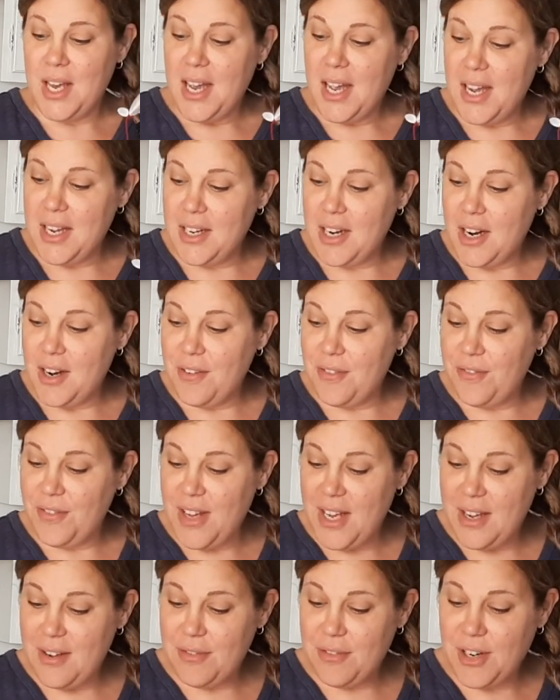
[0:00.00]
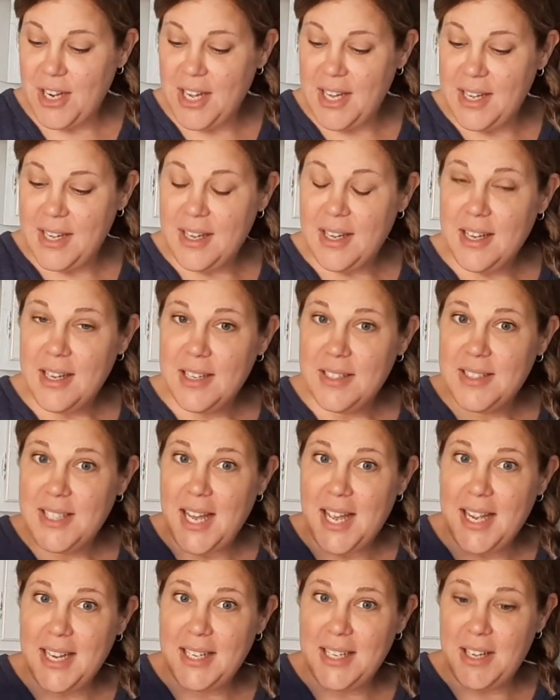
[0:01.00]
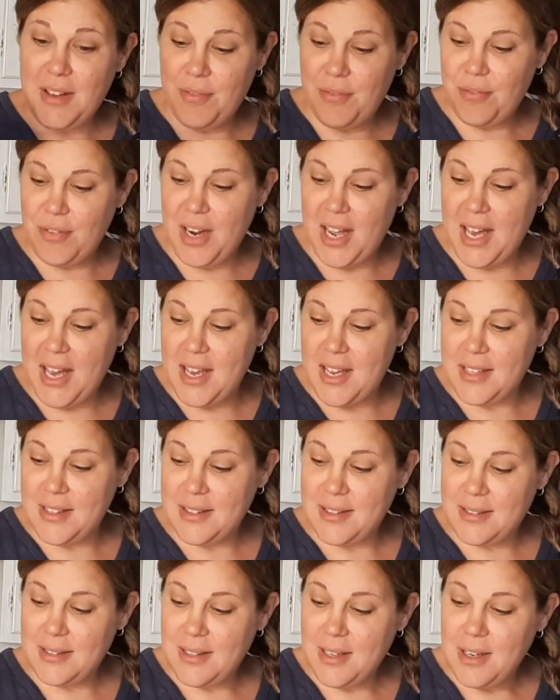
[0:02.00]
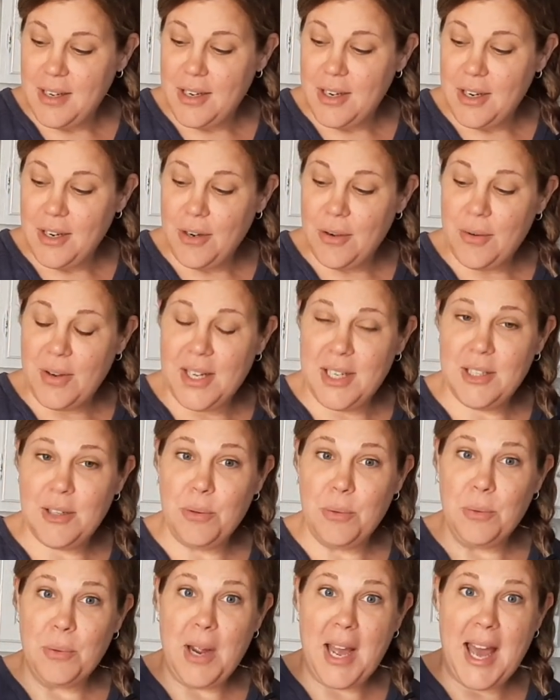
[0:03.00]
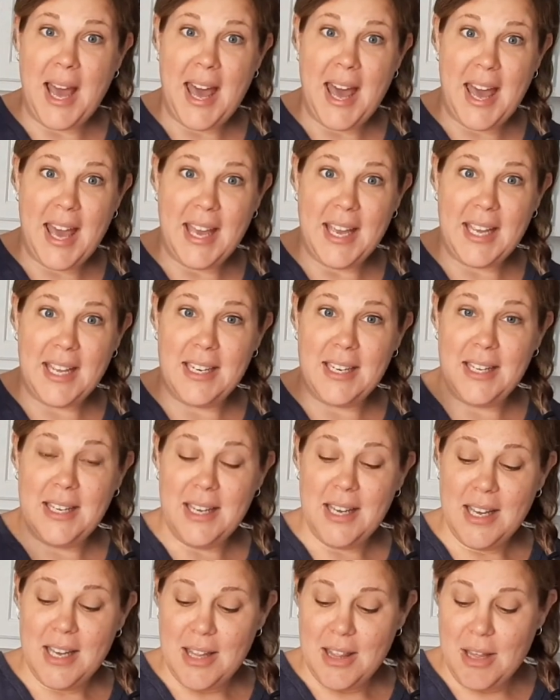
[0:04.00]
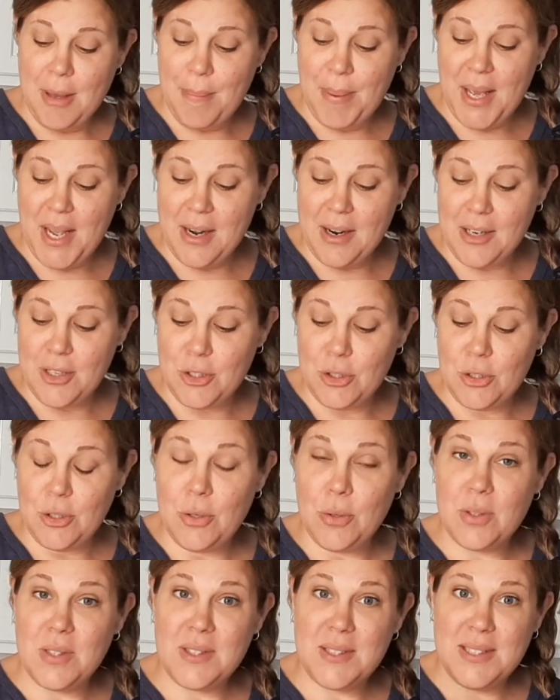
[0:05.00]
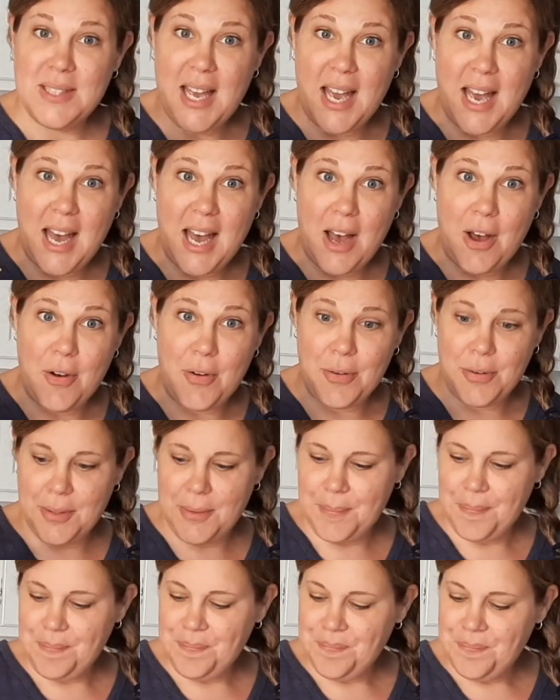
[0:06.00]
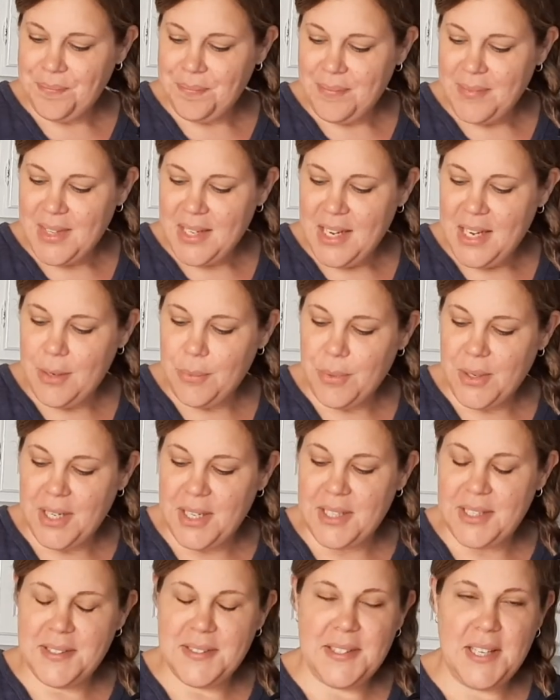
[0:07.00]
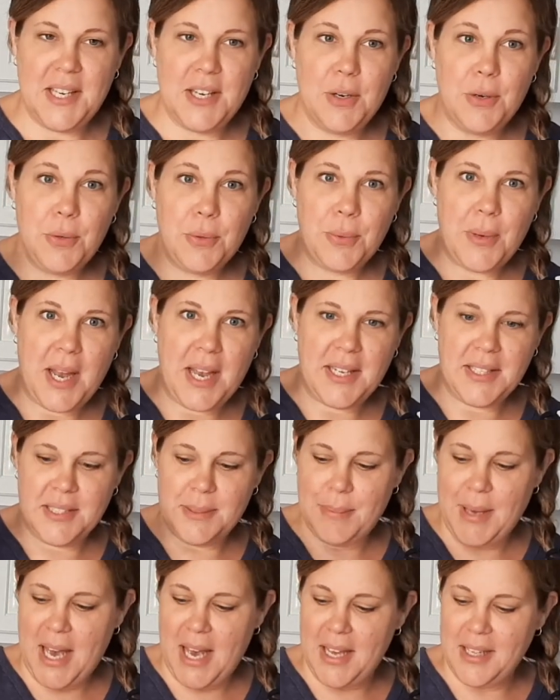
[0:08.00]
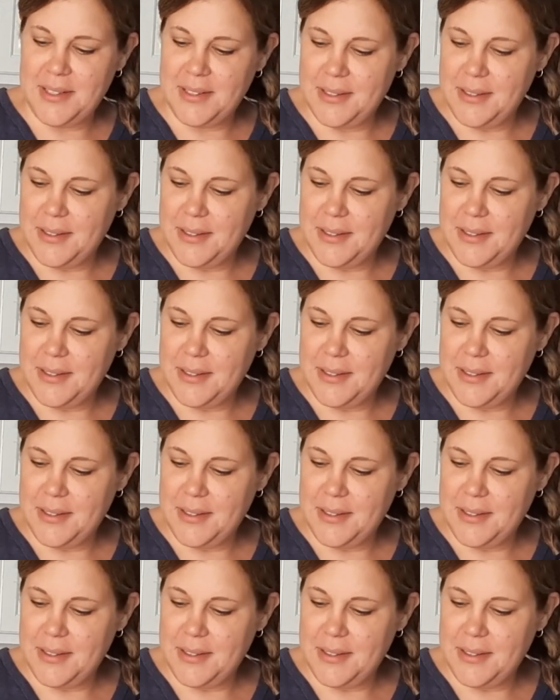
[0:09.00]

and our favorite tiny friends are going to ride the parachutes down, and we're going to see who rides best.